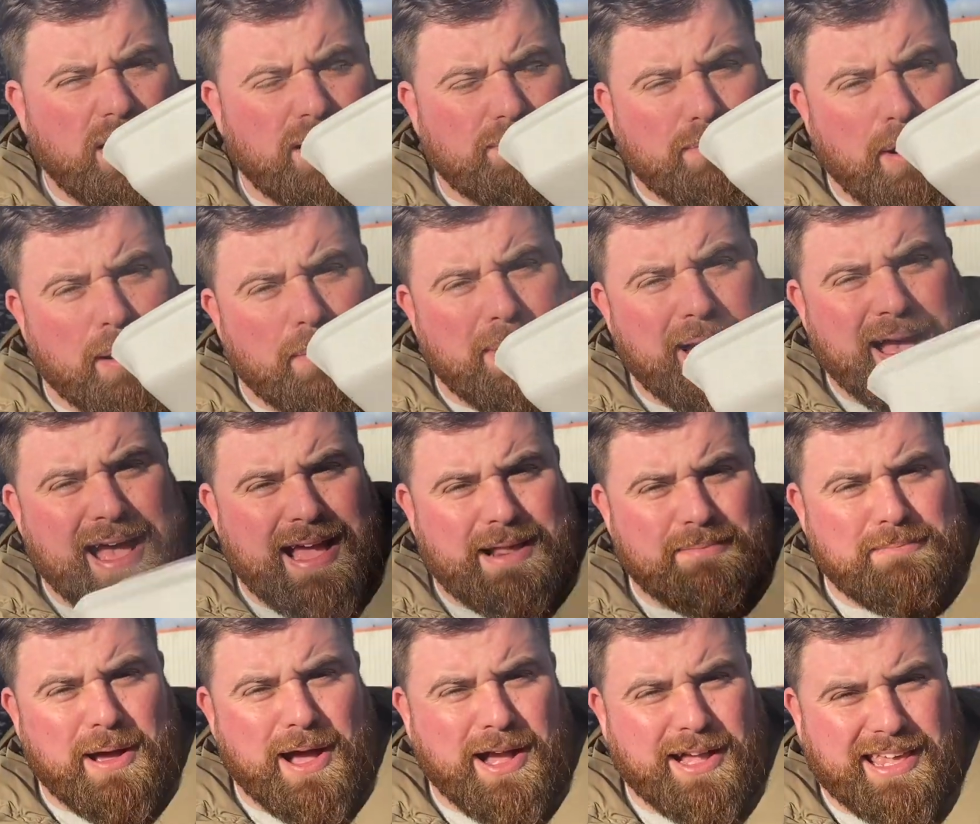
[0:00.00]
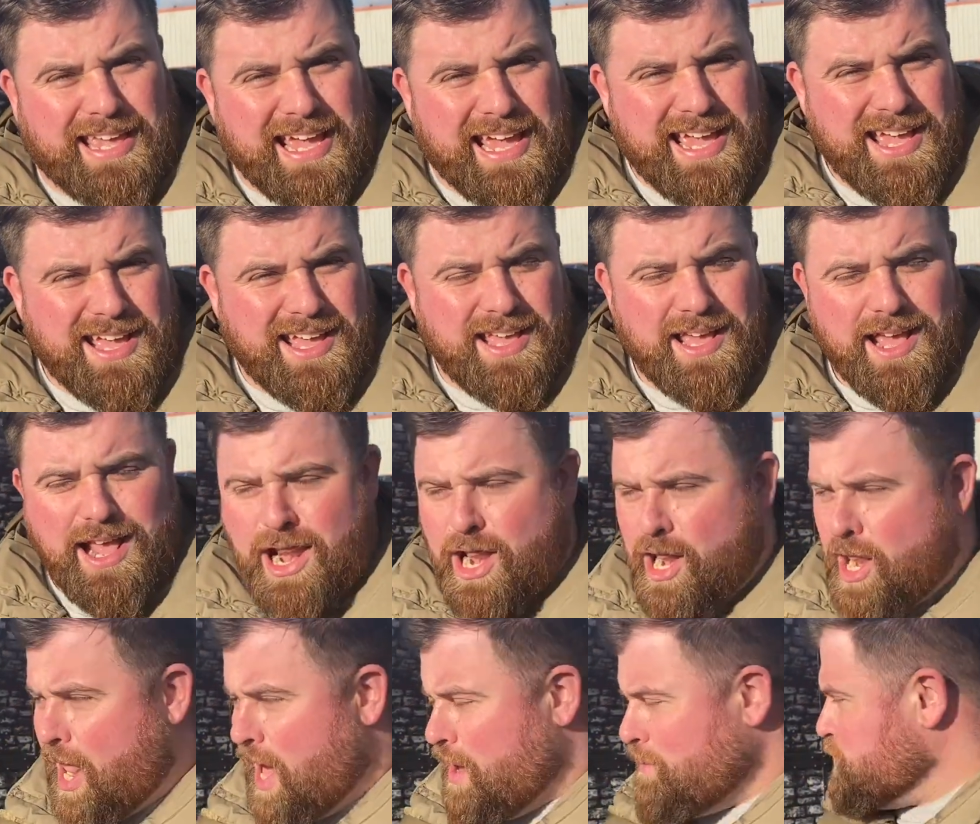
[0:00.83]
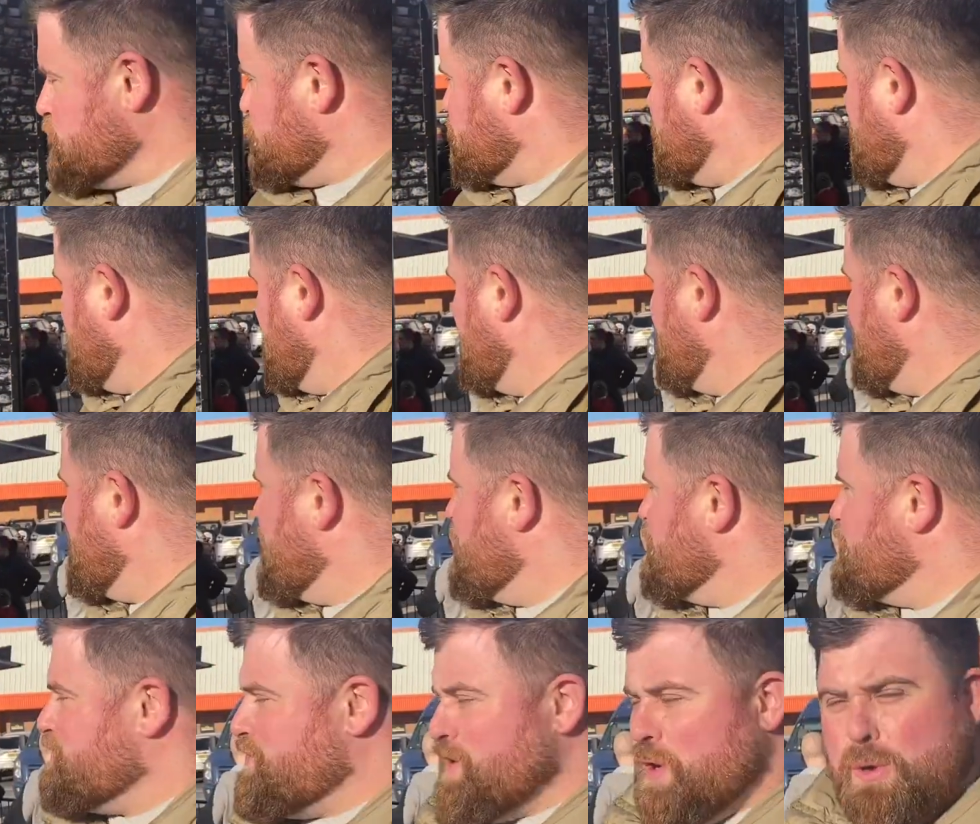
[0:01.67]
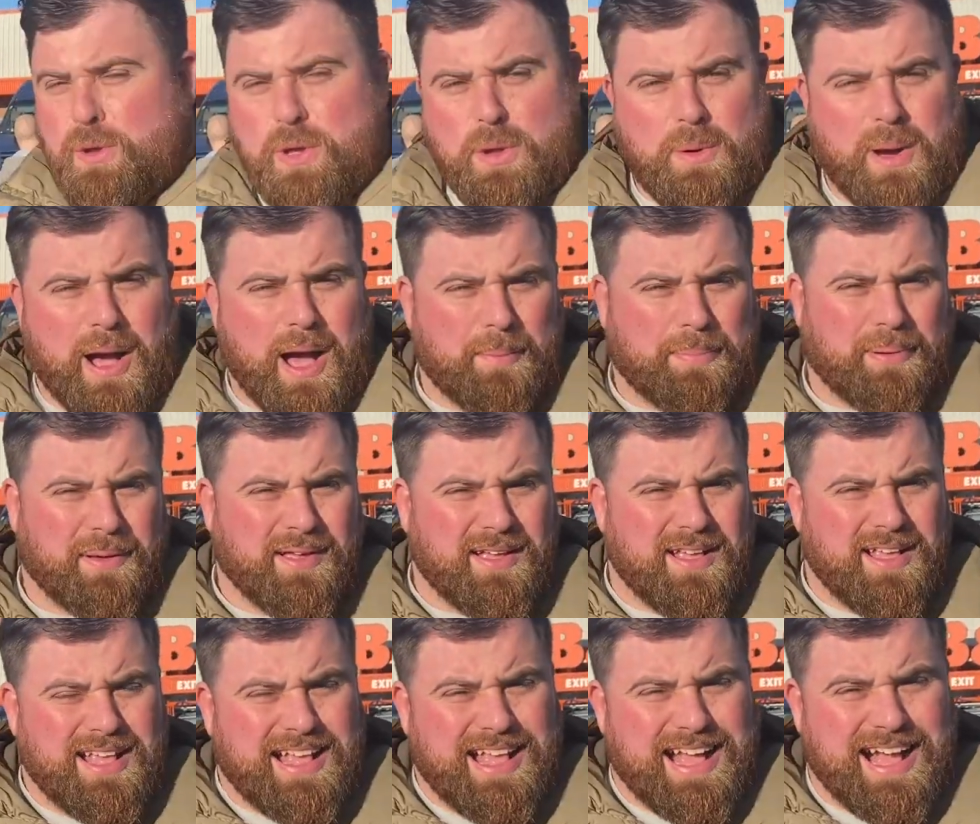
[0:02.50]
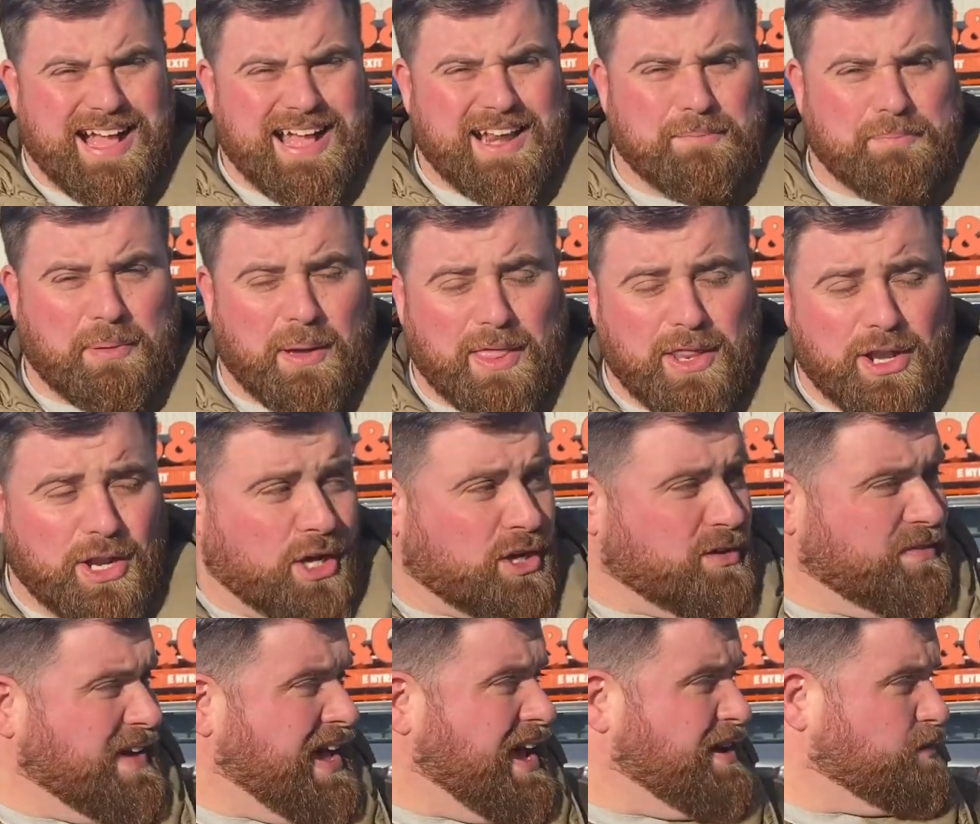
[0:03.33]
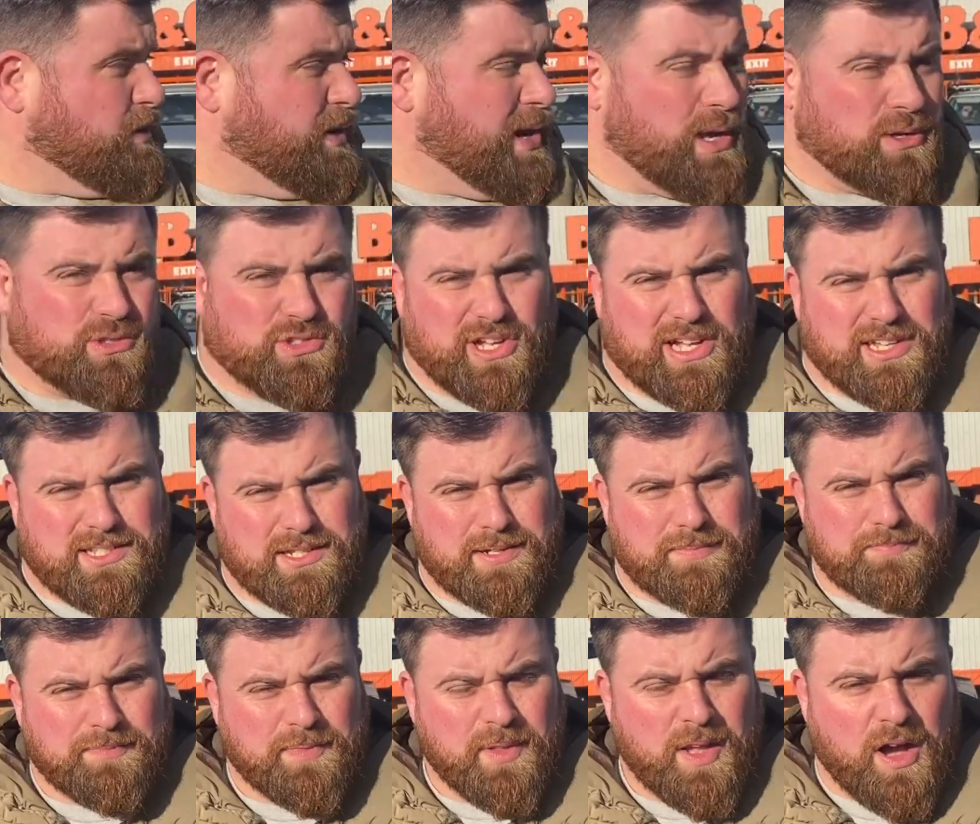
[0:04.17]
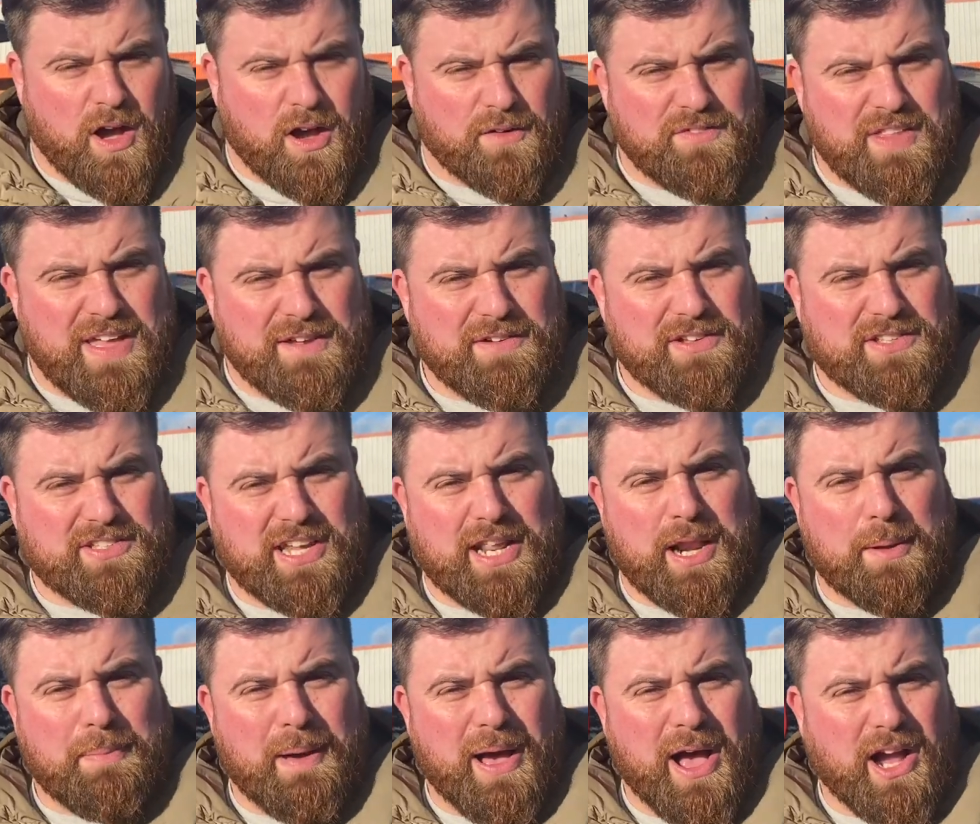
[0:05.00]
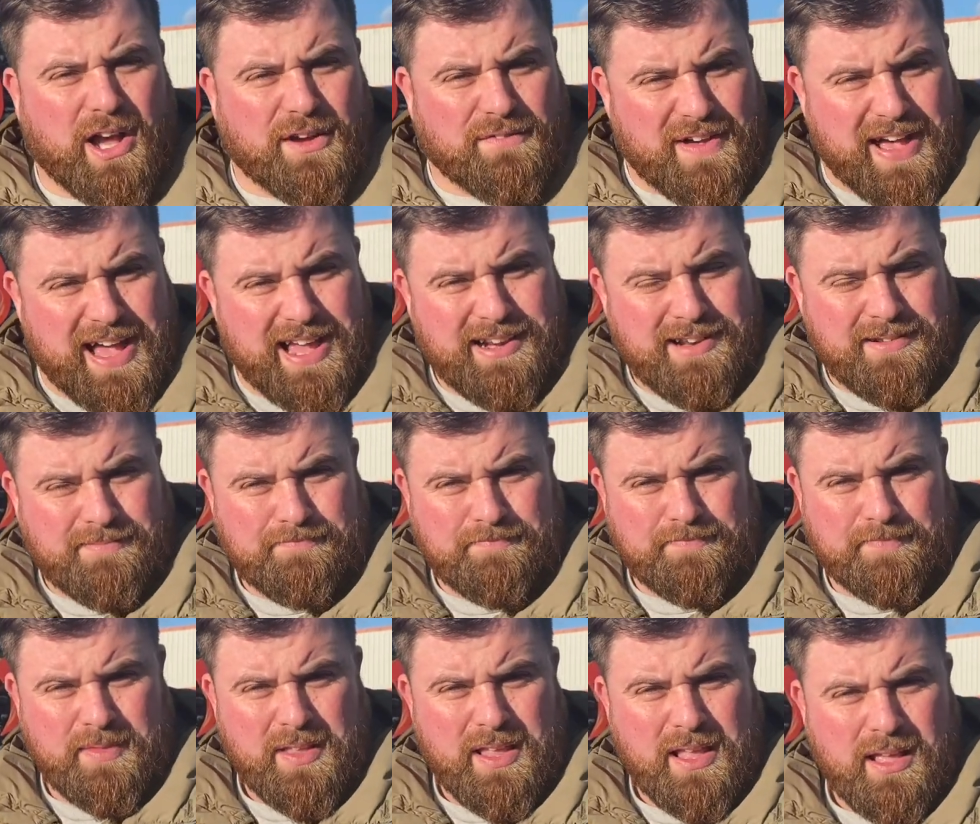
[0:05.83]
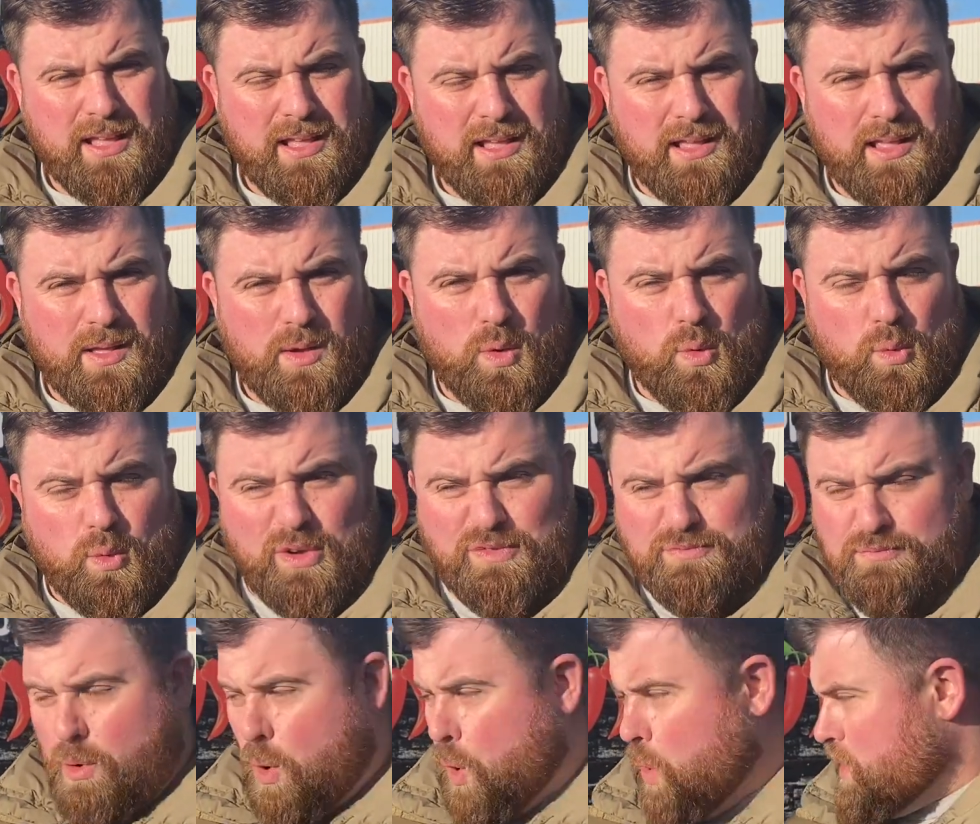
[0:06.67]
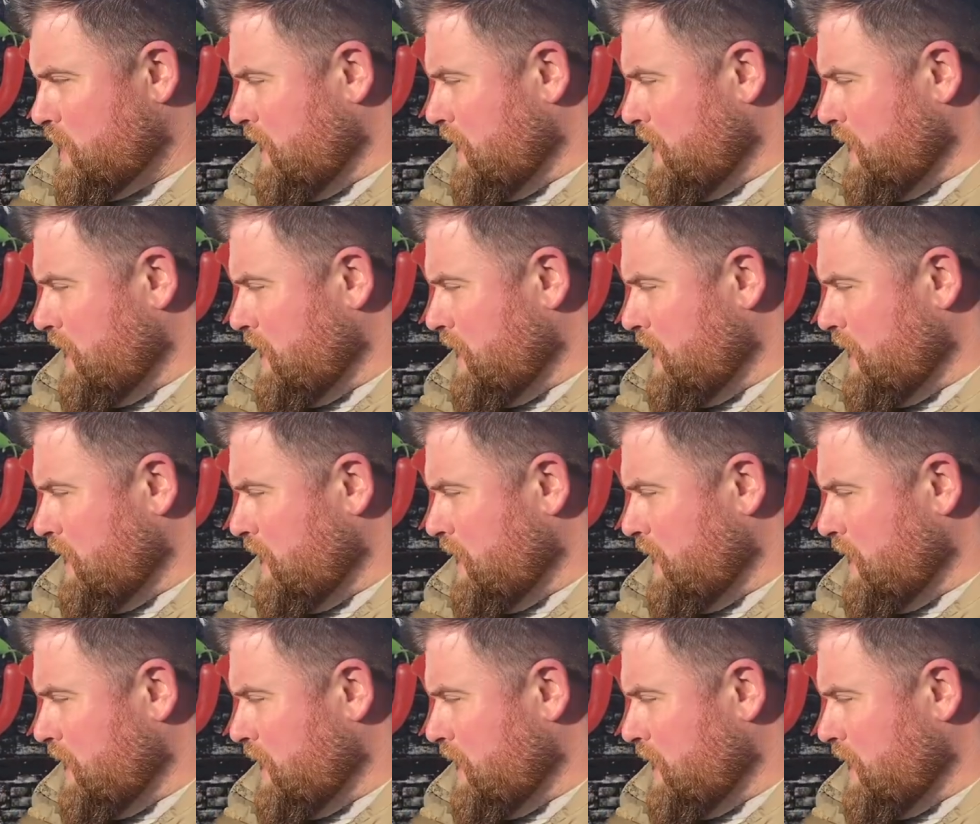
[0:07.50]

my man, Monkey, loves Phil You Up. And by the look of it, everyone else does. I've never seen a burger van with more